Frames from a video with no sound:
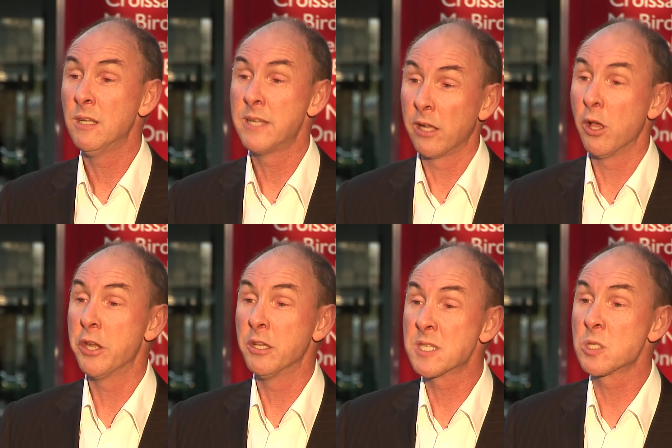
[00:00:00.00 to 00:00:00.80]

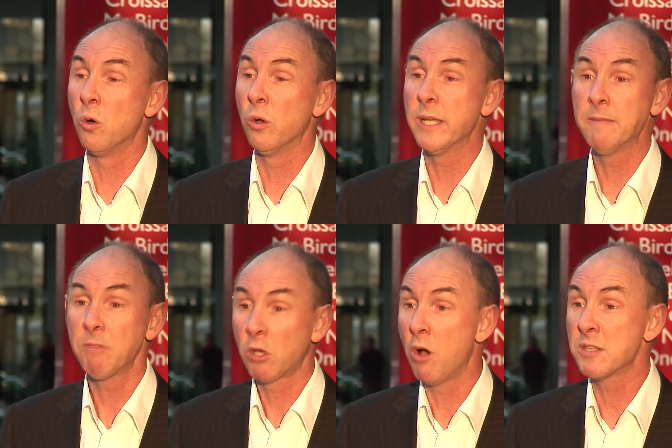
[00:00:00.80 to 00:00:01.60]
downloading, installing,
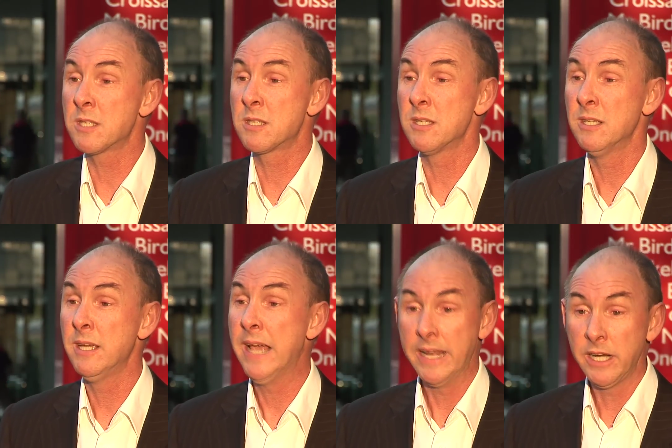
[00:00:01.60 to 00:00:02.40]
costs,
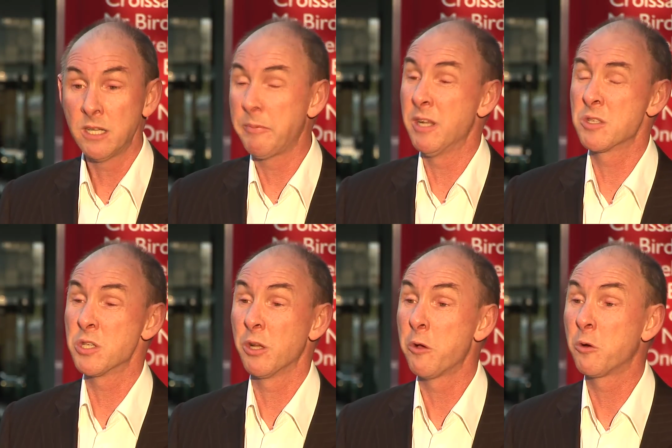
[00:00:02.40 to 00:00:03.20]
and any dependence
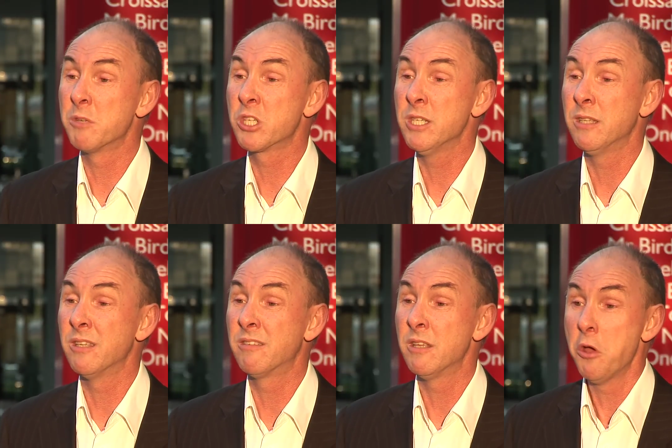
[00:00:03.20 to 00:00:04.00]
on your local machine.
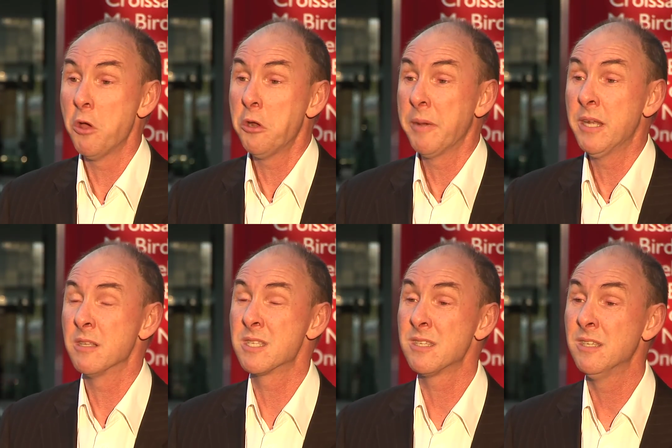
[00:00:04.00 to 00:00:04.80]
There's, there's no dependence.